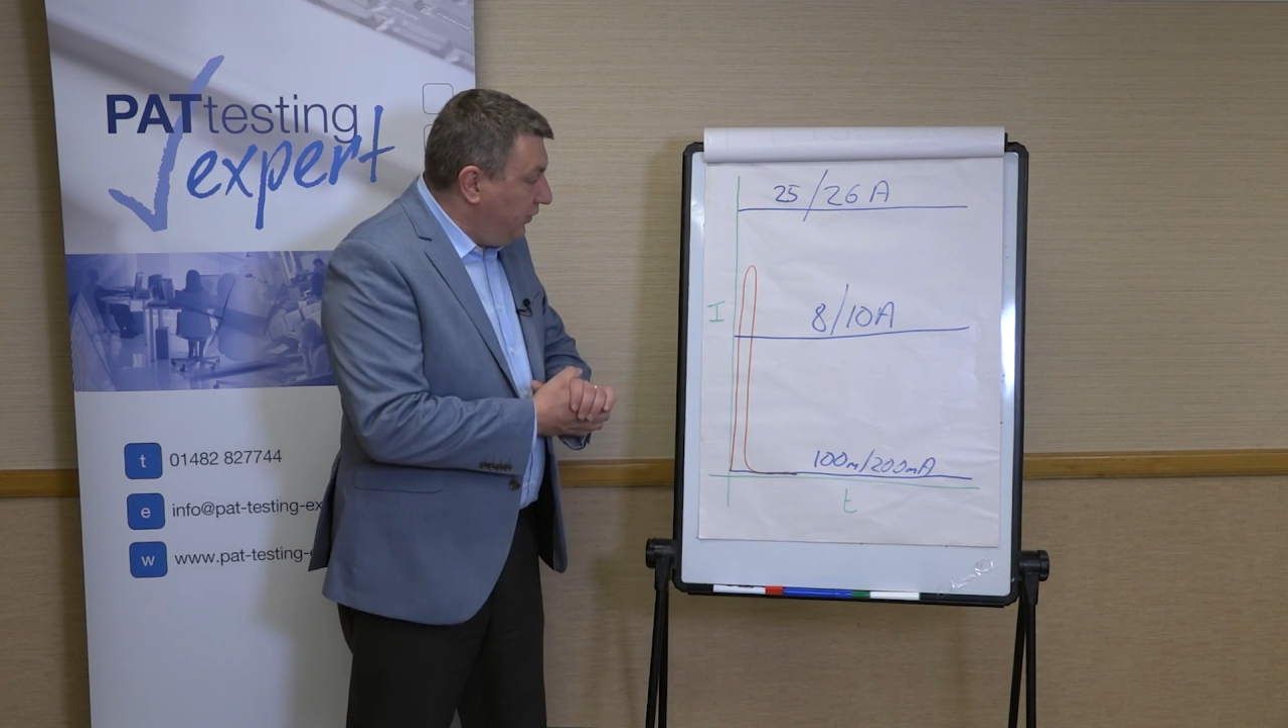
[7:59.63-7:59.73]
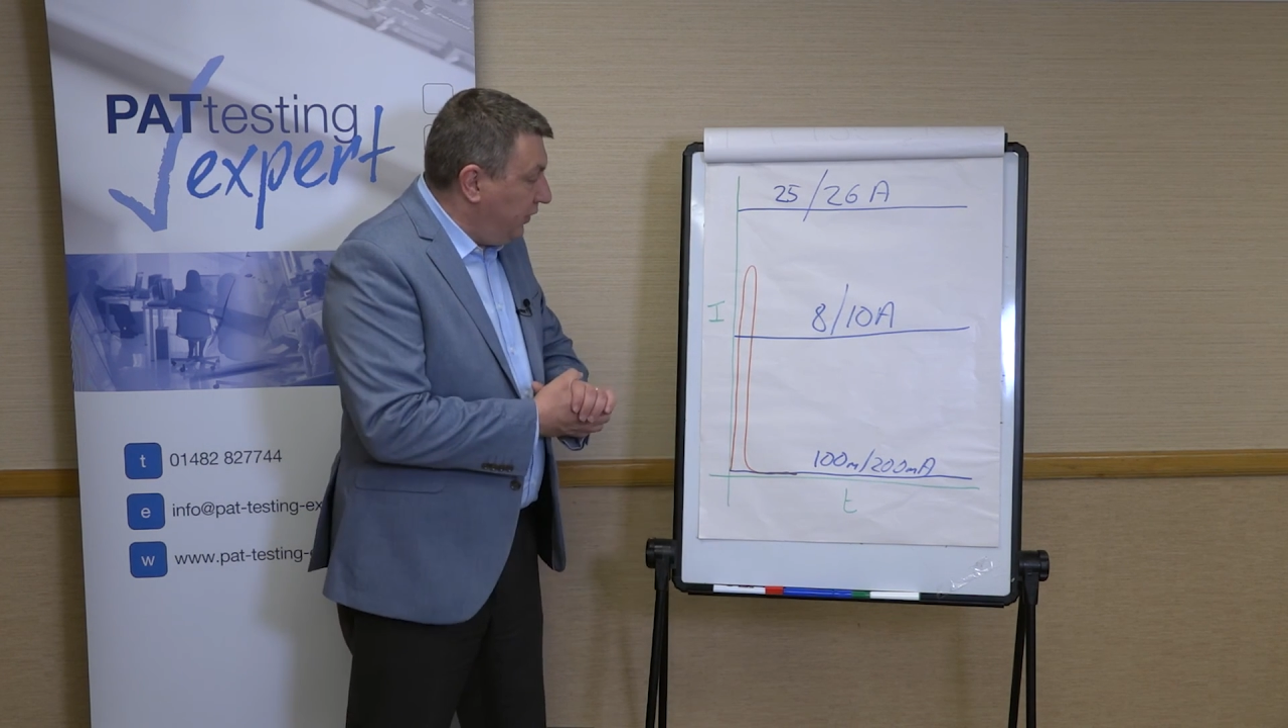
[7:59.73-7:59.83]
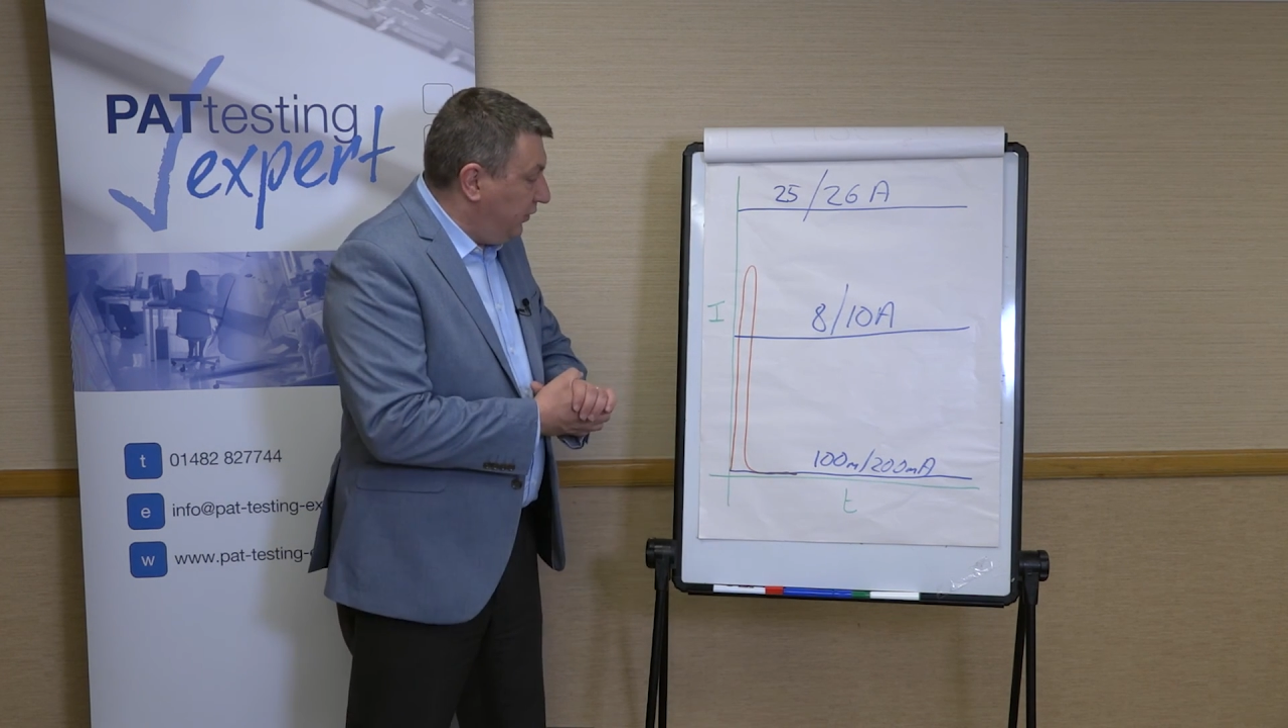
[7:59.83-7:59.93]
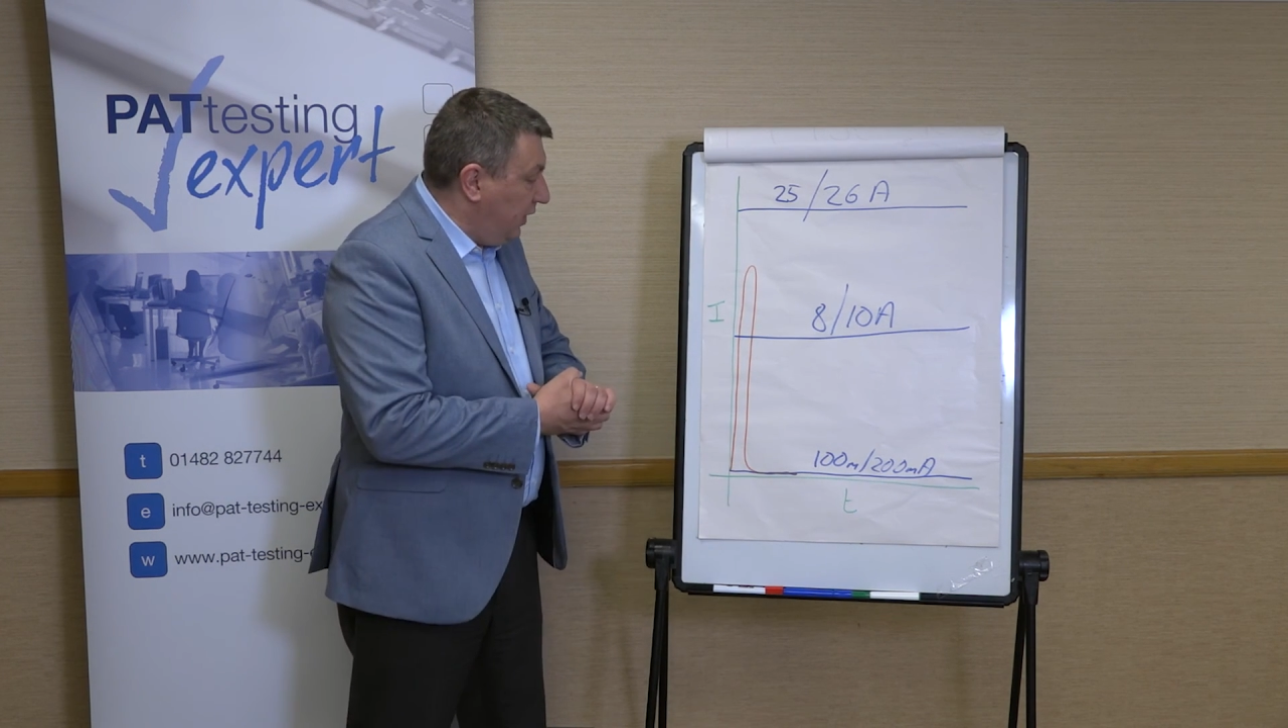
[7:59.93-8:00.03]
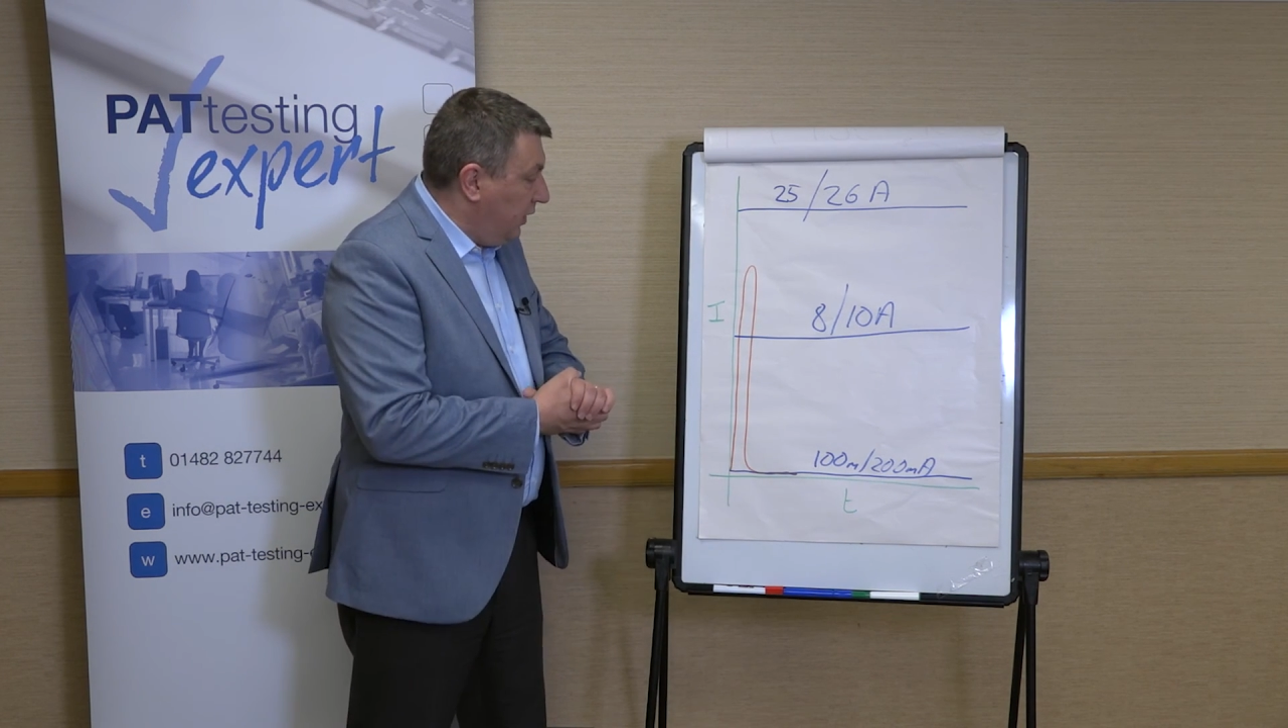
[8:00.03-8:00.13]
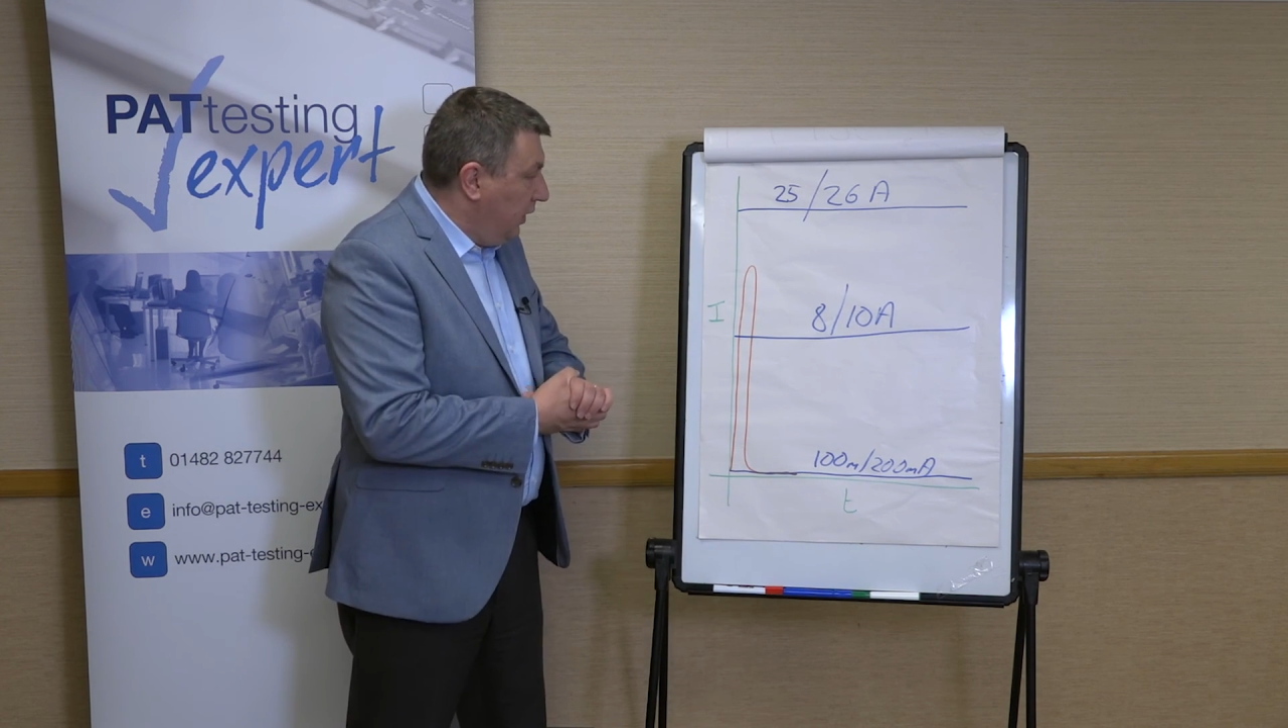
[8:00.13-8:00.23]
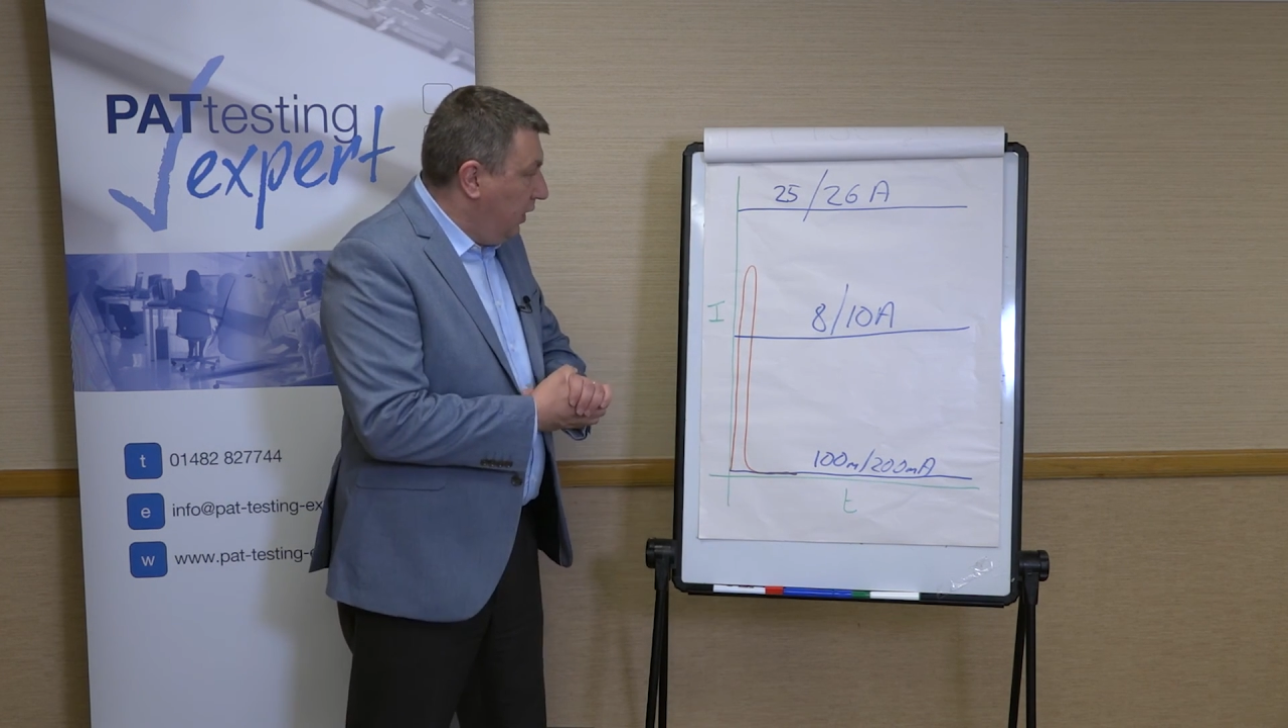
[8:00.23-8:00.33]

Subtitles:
testing